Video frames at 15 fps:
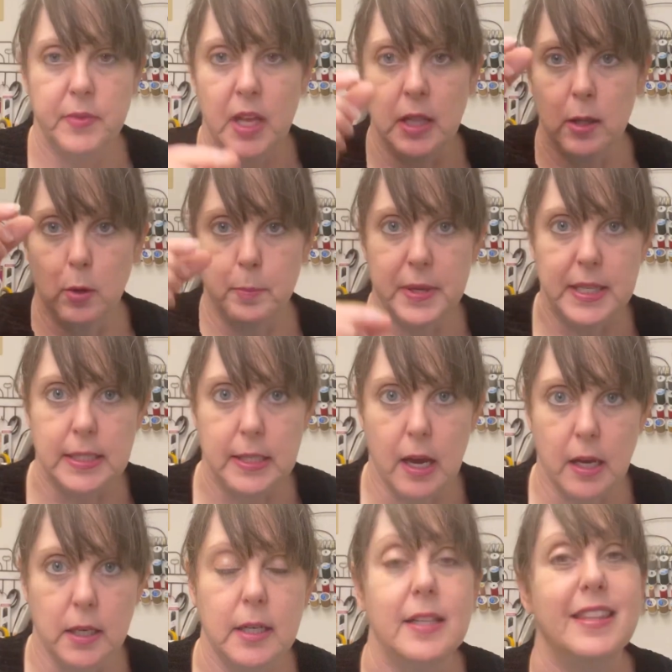little pin
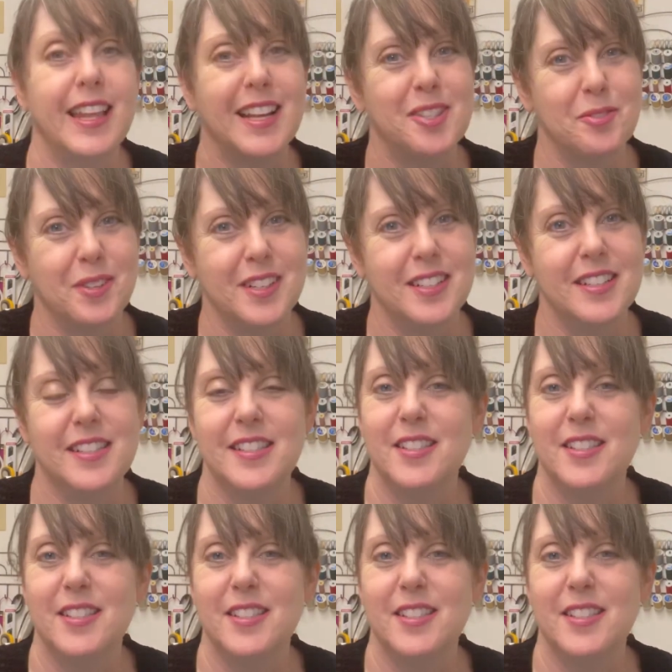tuck, that's what it is.